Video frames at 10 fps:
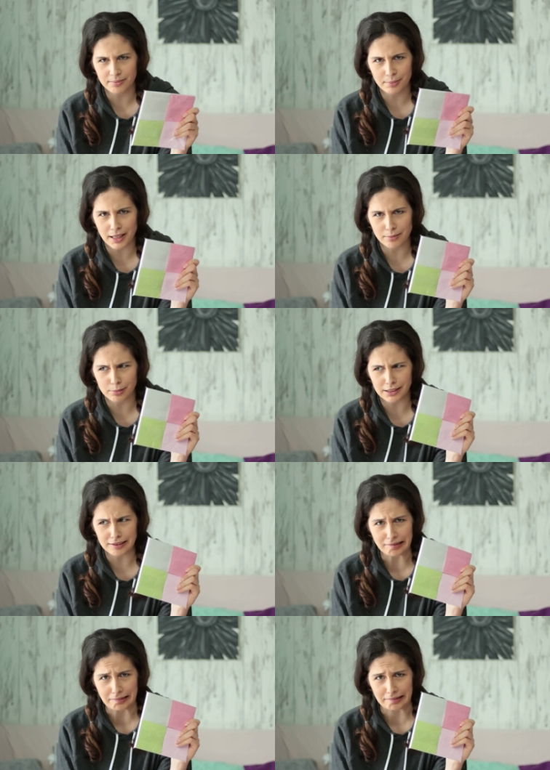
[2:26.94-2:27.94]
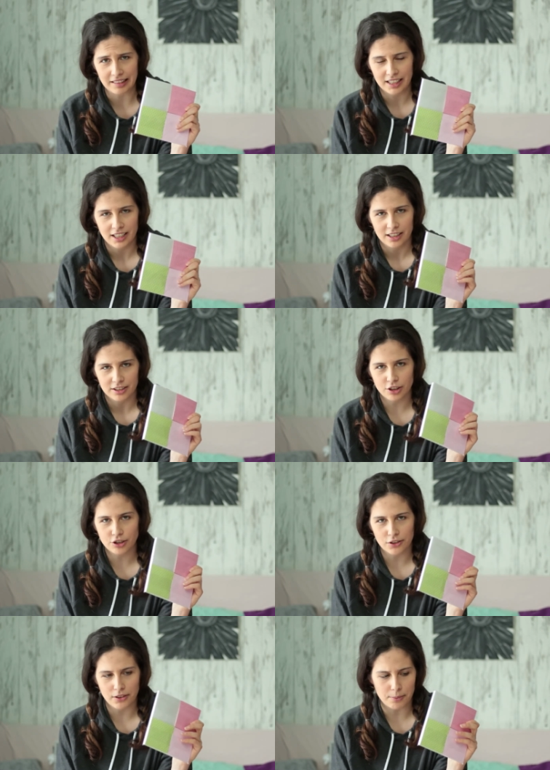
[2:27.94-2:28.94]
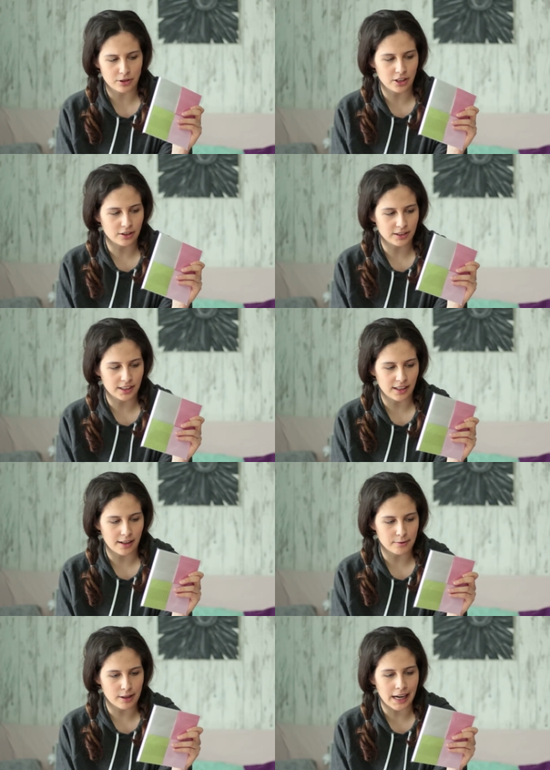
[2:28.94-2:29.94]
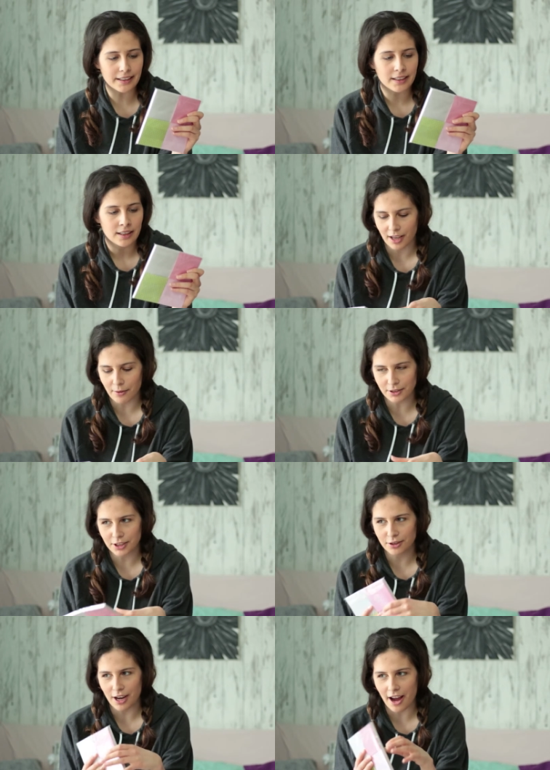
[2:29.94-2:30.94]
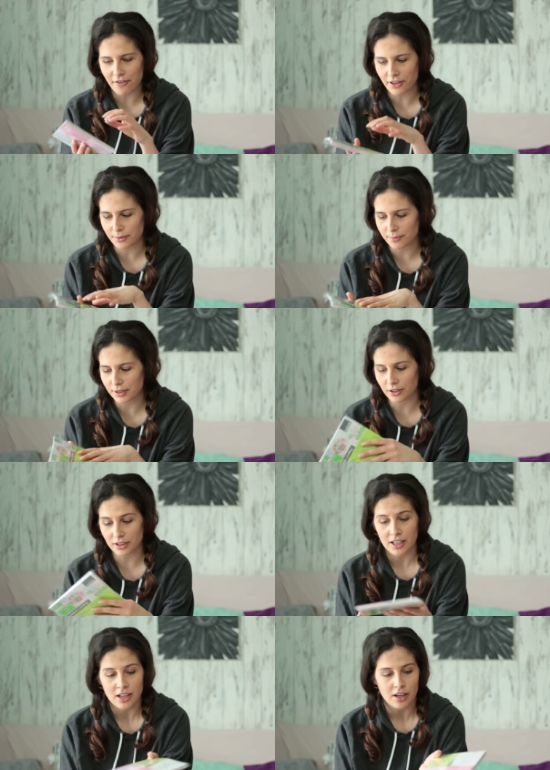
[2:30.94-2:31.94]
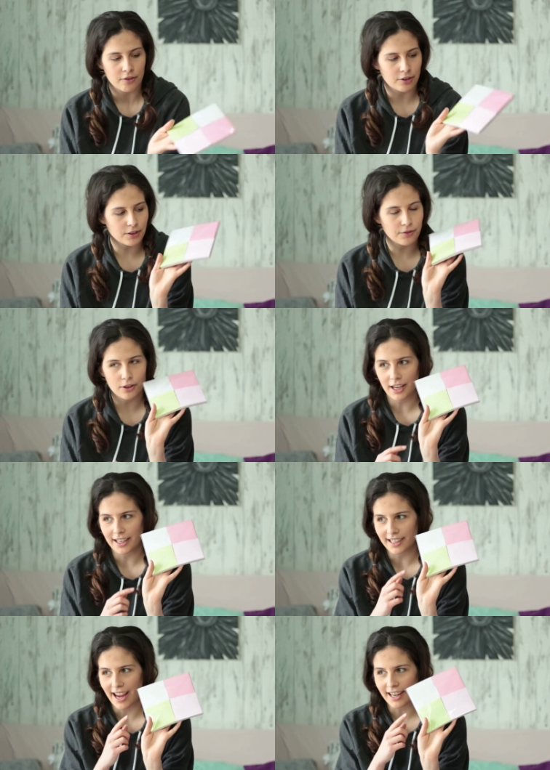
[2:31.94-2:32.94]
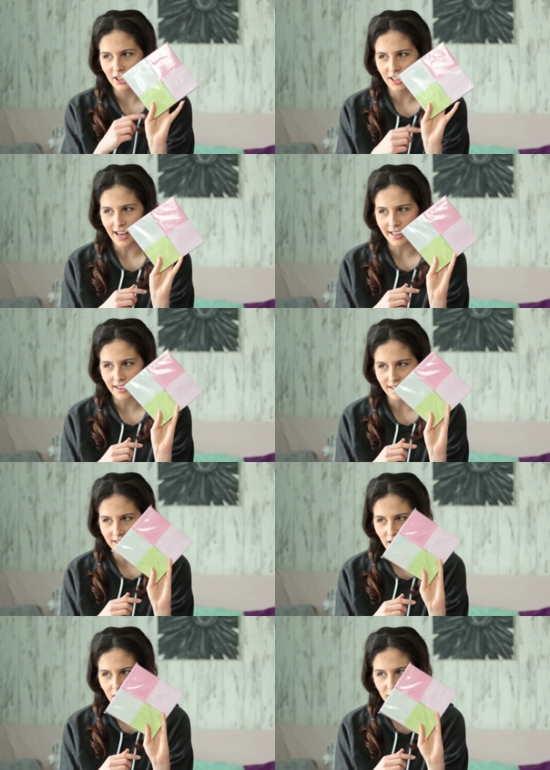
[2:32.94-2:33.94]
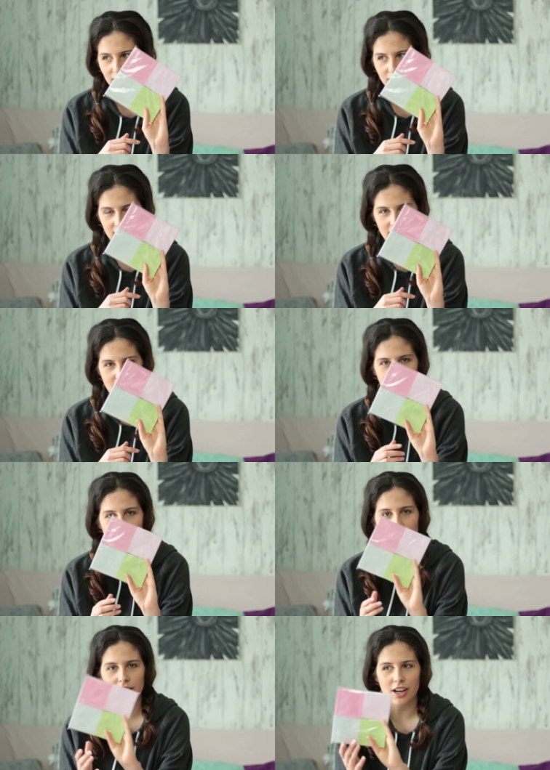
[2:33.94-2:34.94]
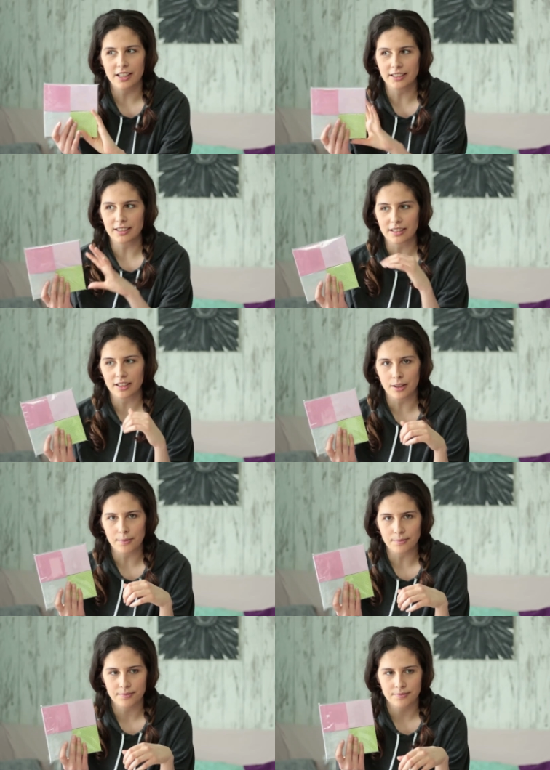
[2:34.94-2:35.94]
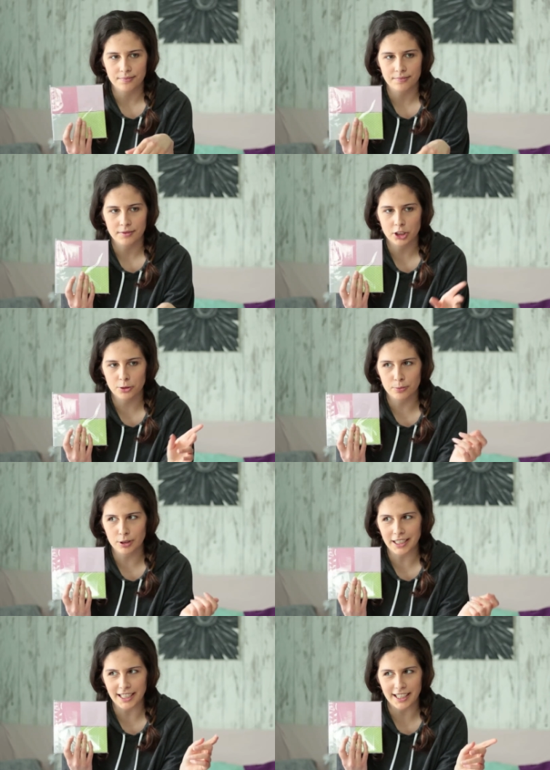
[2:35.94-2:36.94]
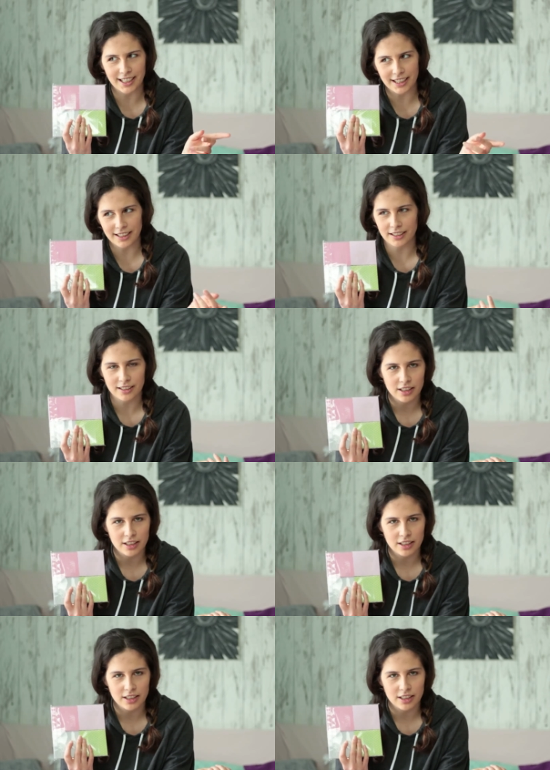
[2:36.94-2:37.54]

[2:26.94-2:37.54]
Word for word: paper. Not sure if I'm pronouncing that right. I wanted to have this because first of all I actually like these colors because they are kind of um, springy,